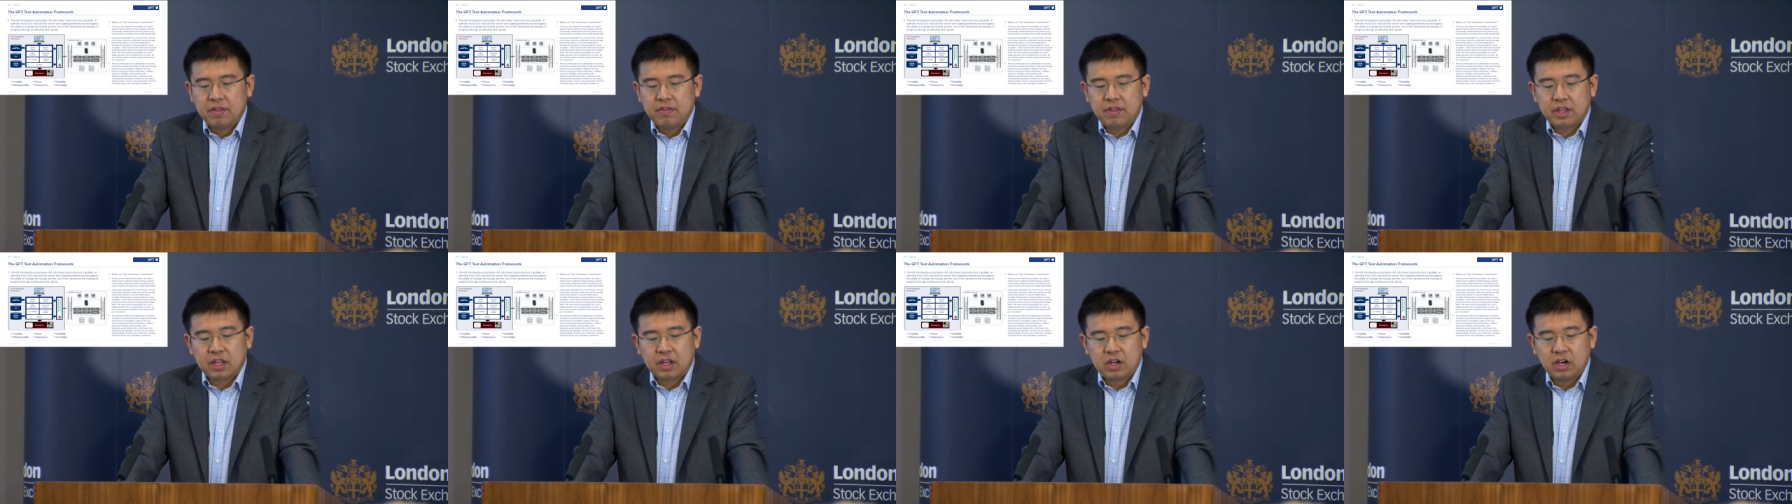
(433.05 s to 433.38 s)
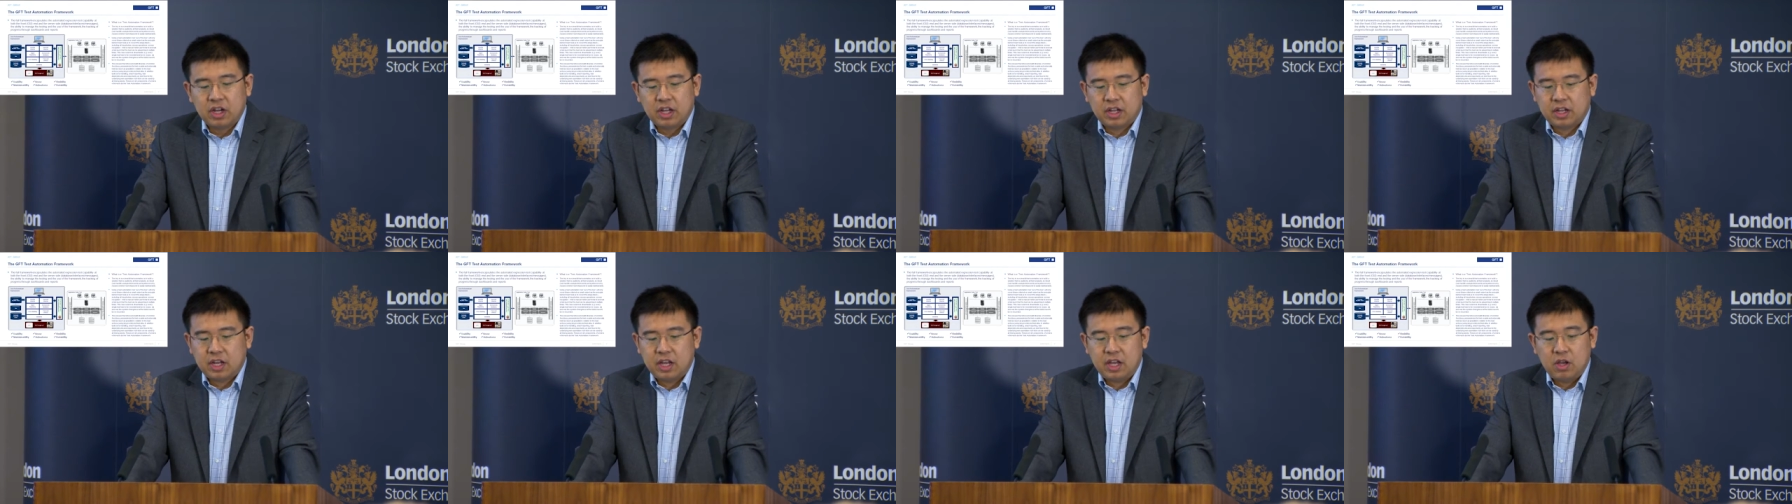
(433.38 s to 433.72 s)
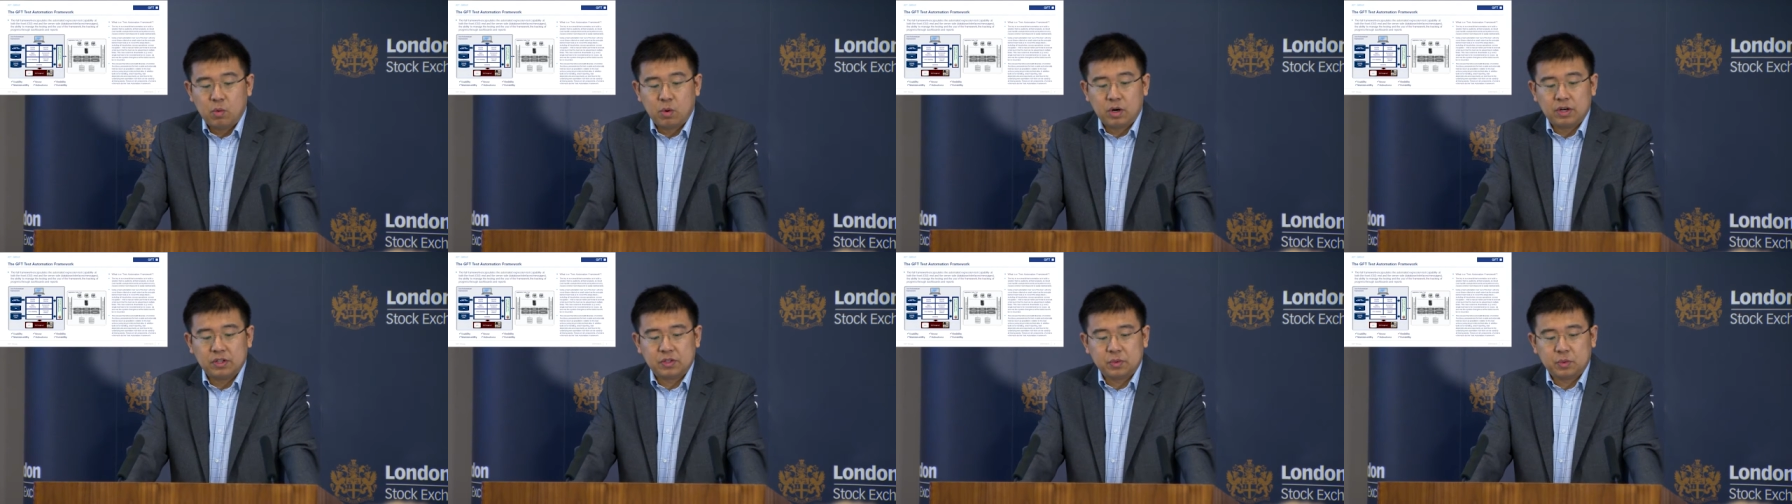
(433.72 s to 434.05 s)
The key
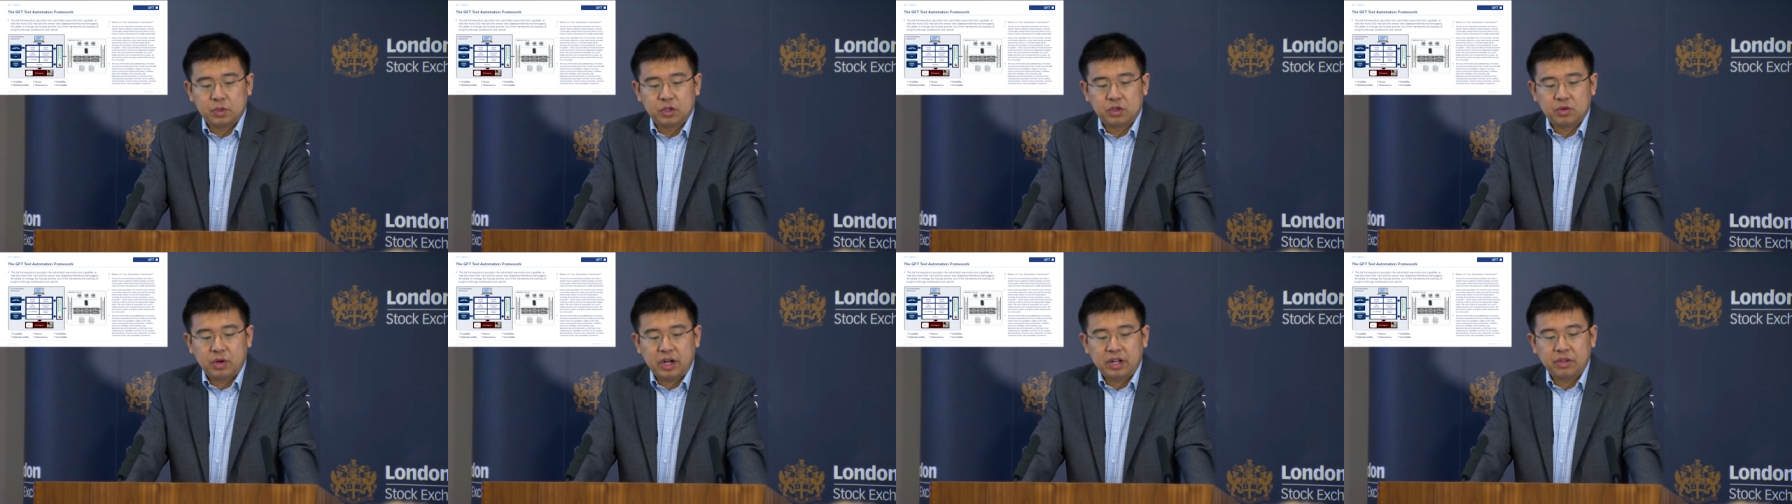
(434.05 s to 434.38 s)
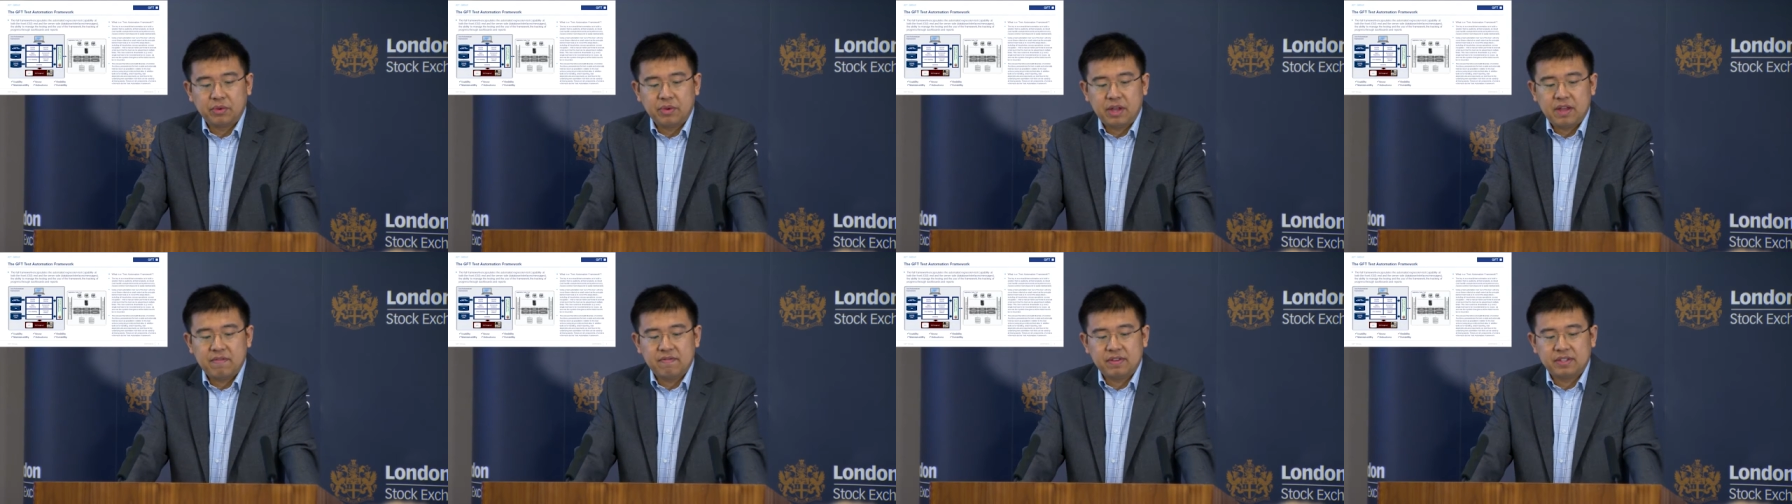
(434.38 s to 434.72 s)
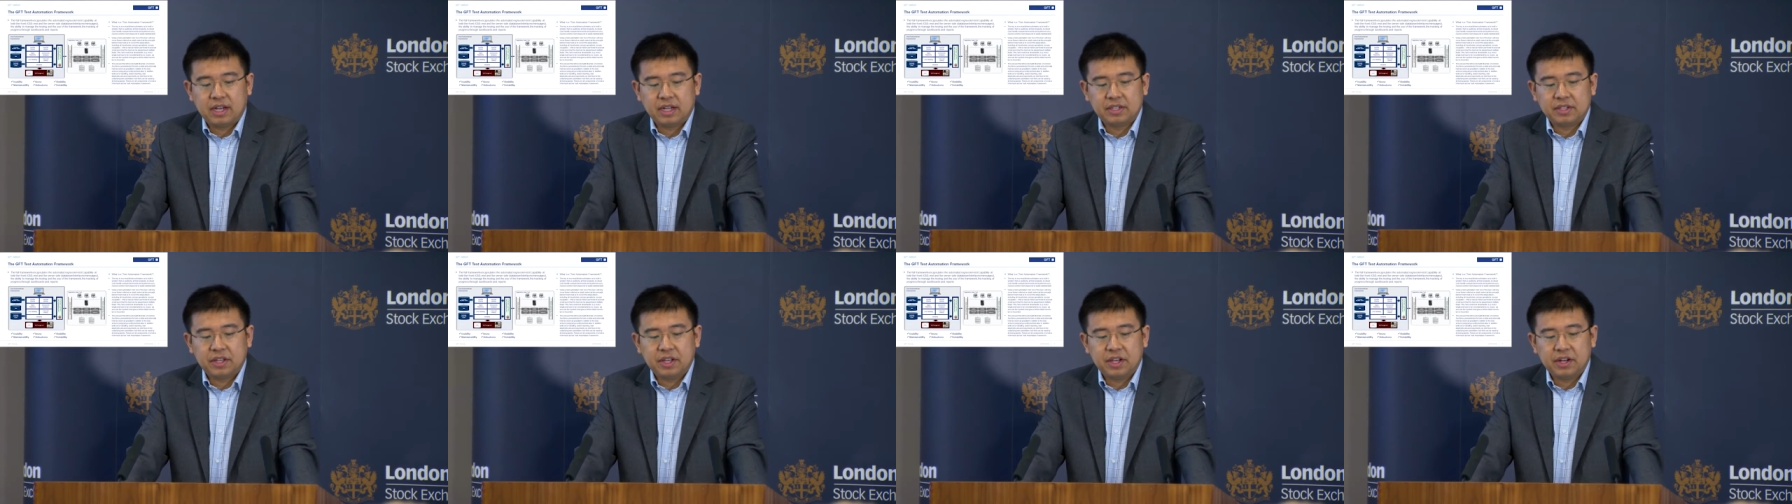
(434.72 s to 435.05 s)
words we're trying to
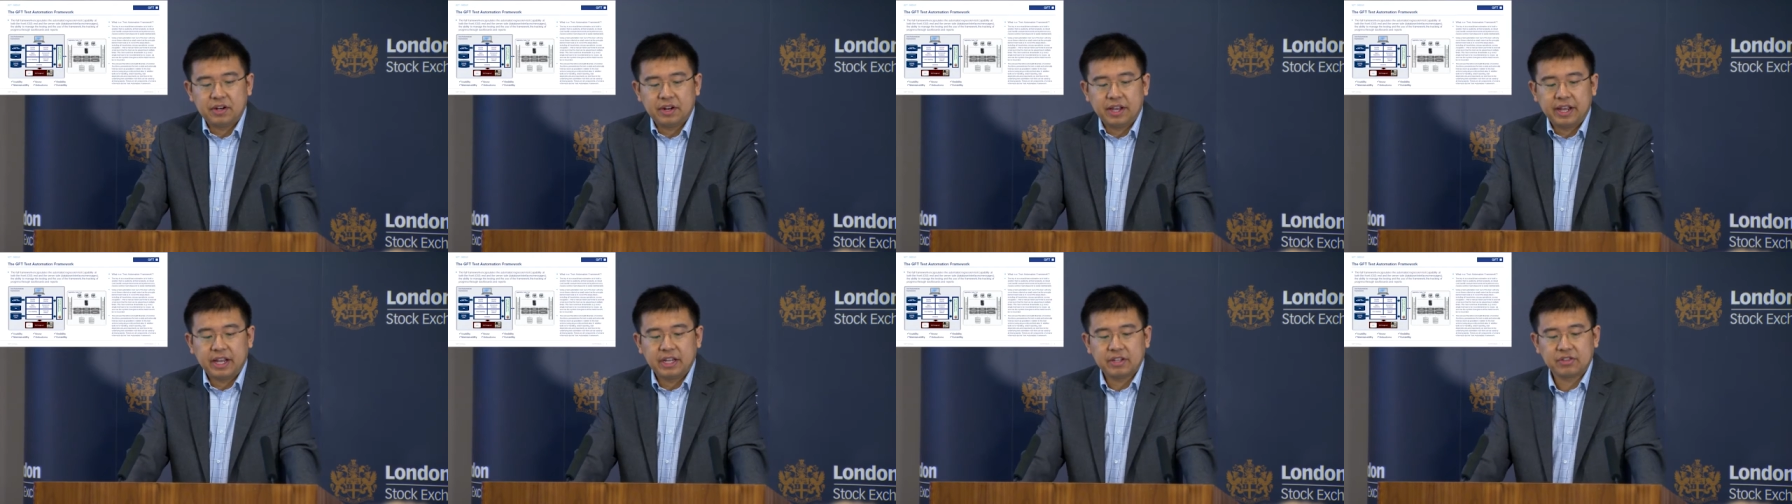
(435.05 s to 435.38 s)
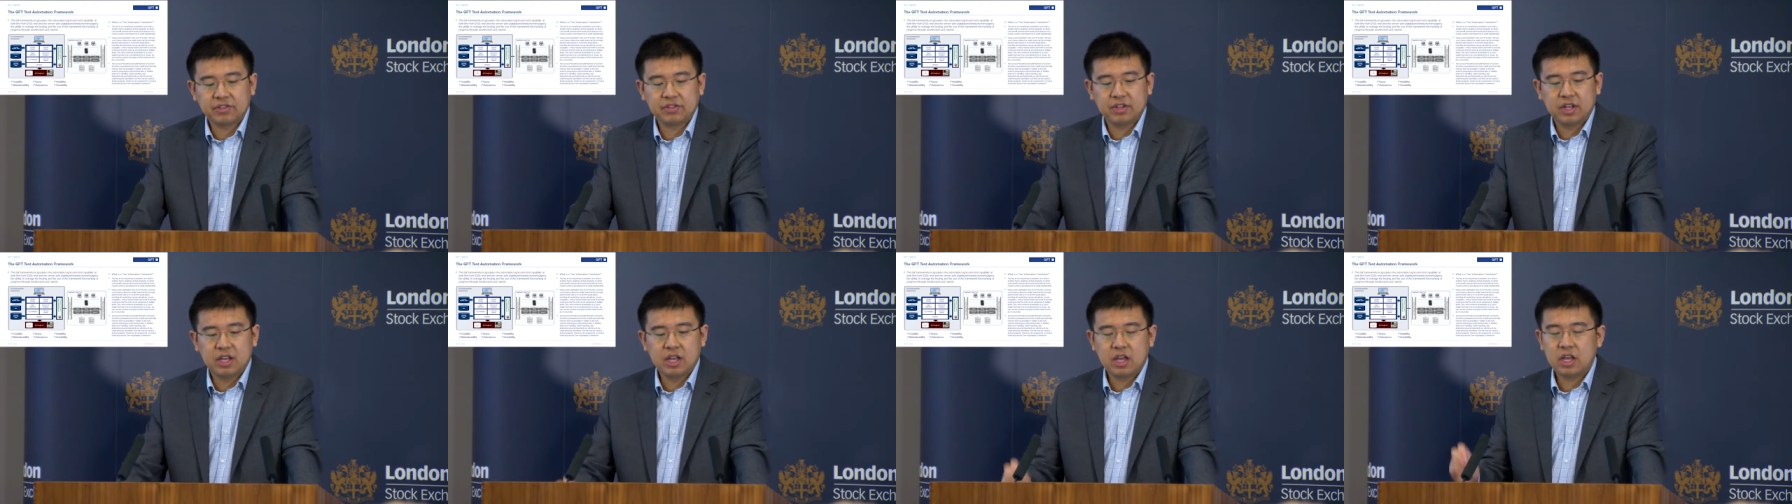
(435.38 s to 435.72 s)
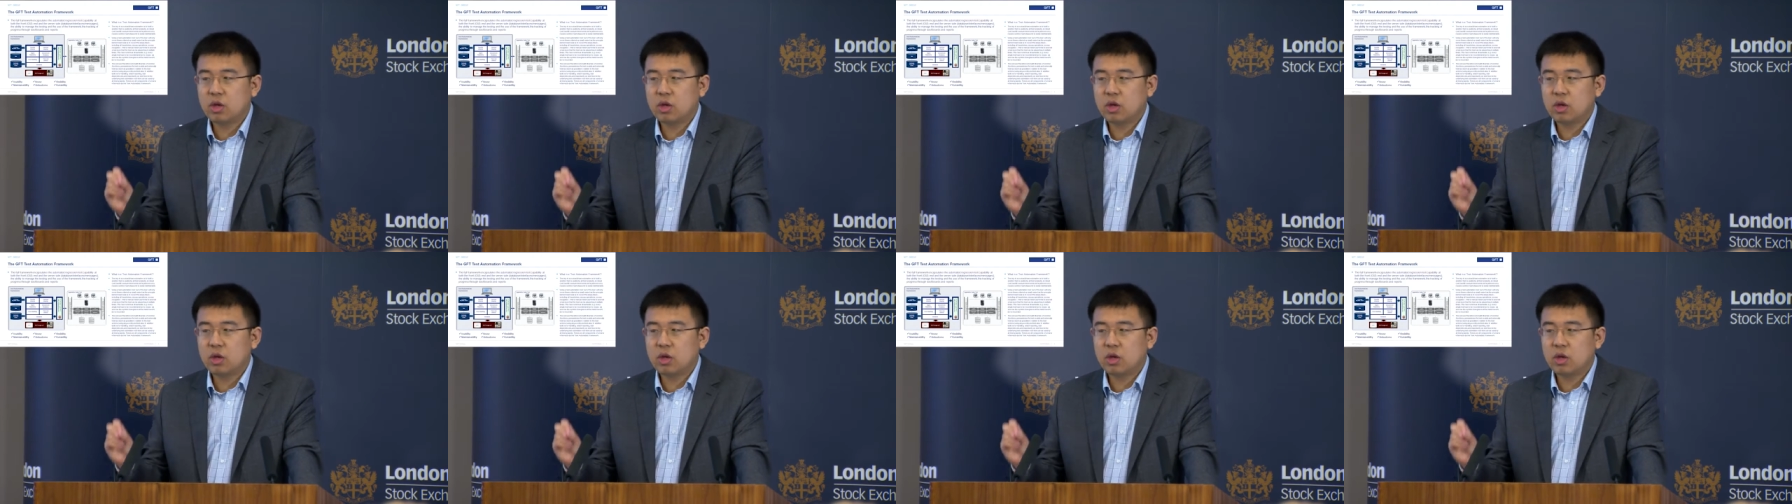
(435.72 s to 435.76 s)
emphasize here is